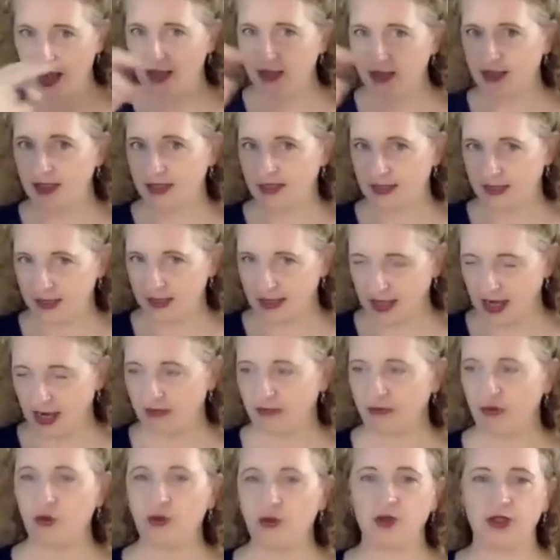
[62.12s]
distance eye
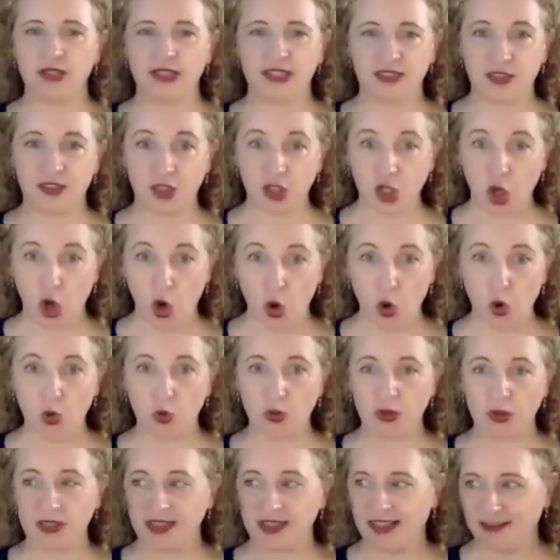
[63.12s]
focus,
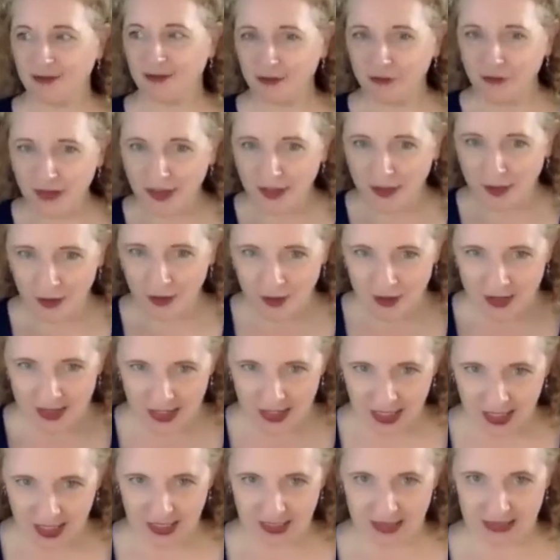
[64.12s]
toes and fingers
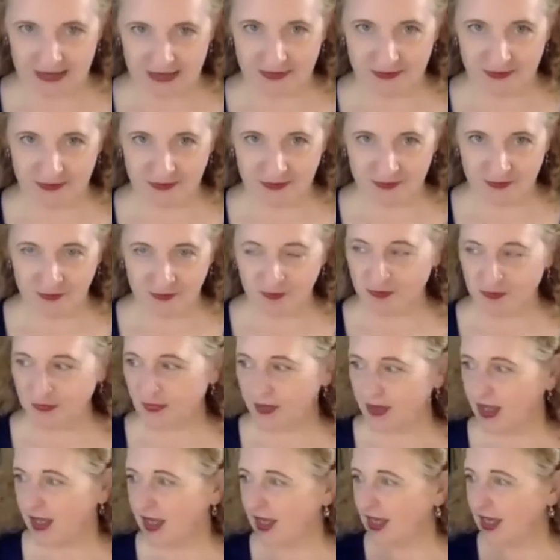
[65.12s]
in.
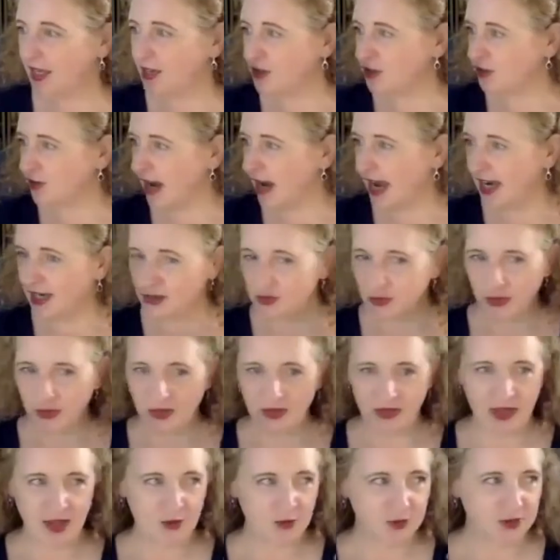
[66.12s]
Interact with
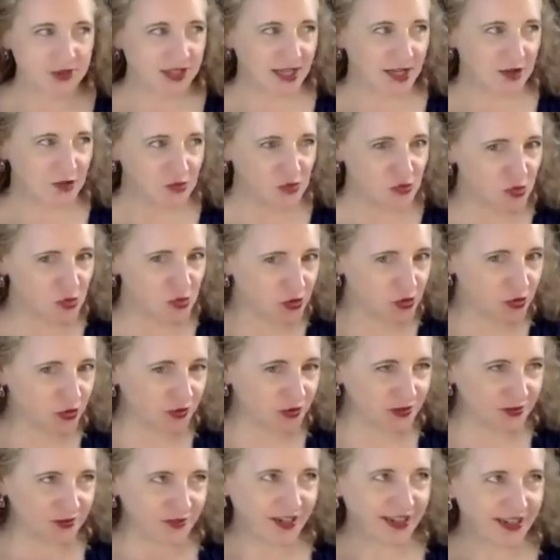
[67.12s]
the outside
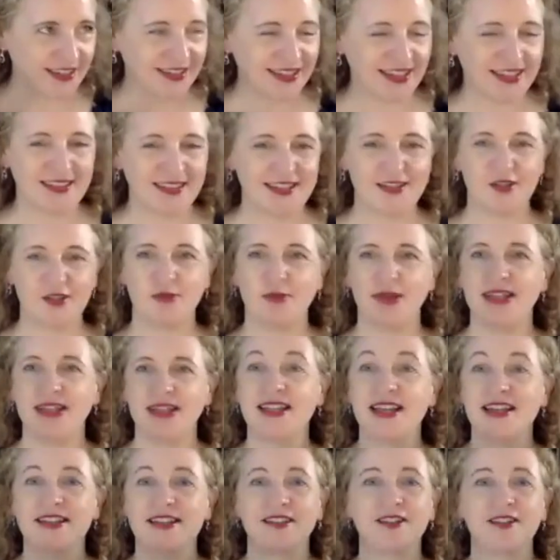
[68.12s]
world, right? Like these are my
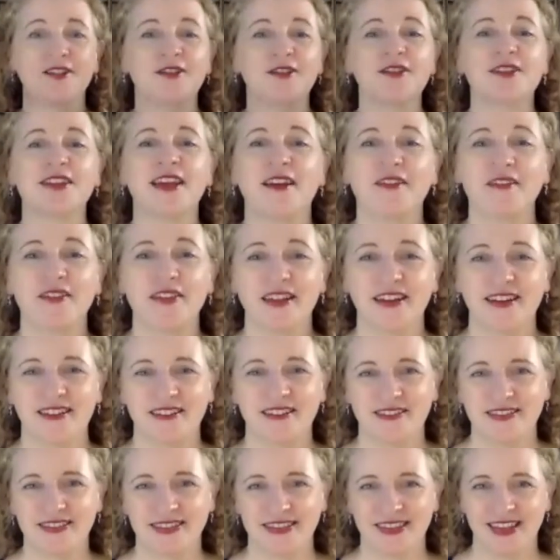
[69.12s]
tentacles out there.
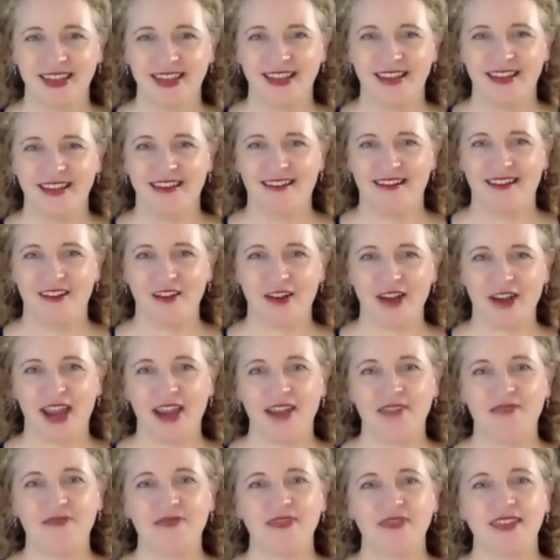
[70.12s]

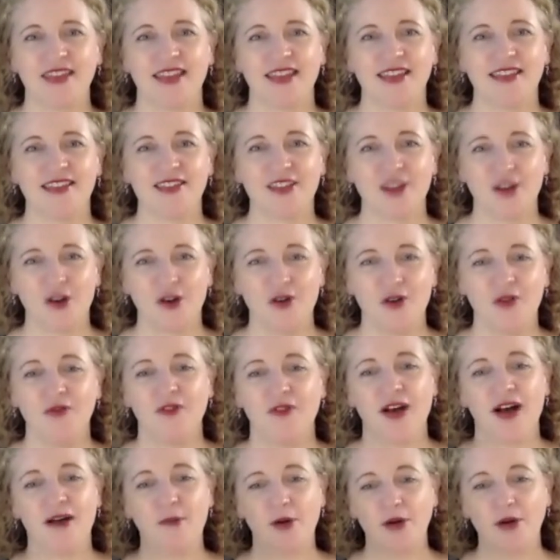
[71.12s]
Okay, so
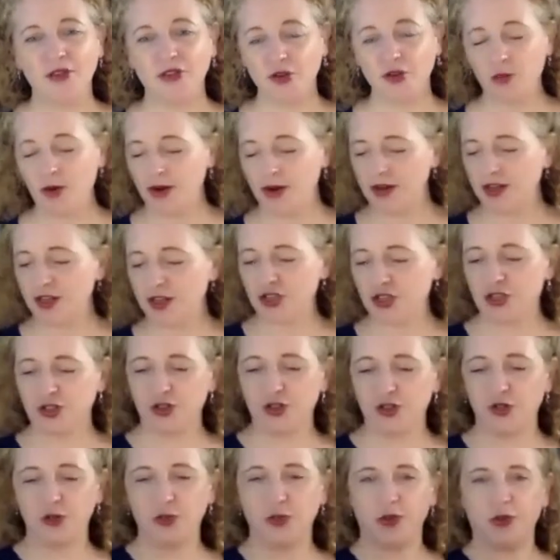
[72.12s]
I'm also wearing a
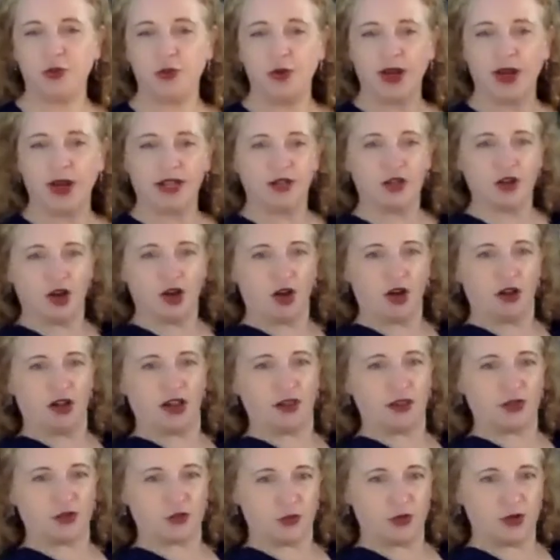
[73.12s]
shirt with what I'd call
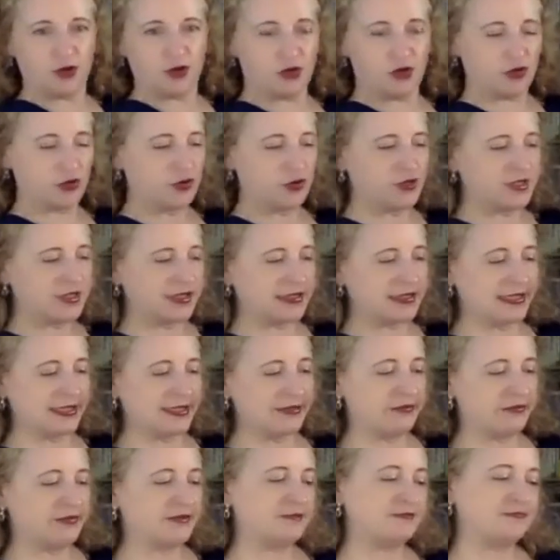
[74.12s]
a 3/4
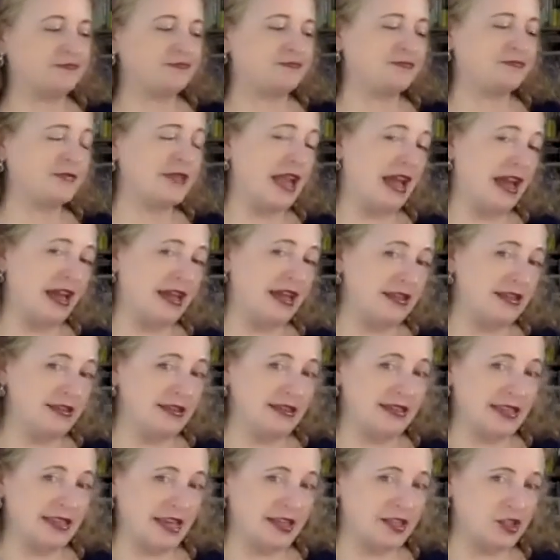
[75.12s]
sleeve. Now I did
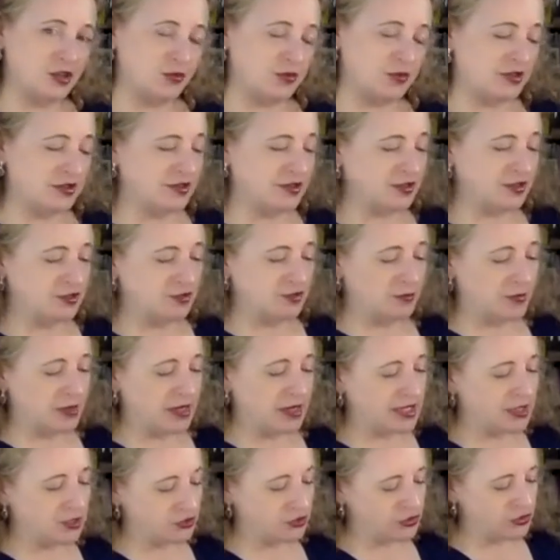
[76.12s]
this actually with a student
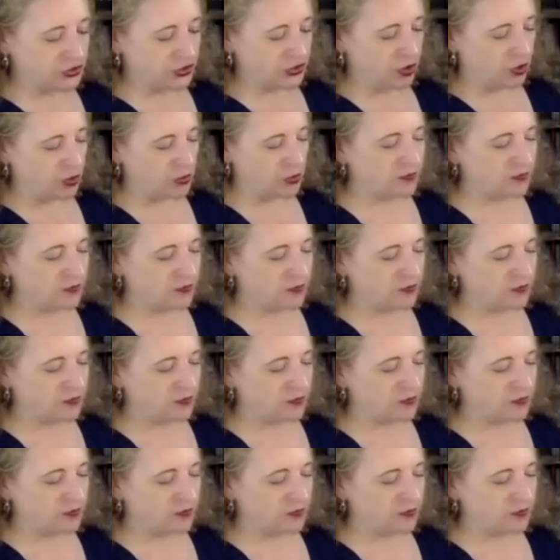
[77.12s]
many years ago.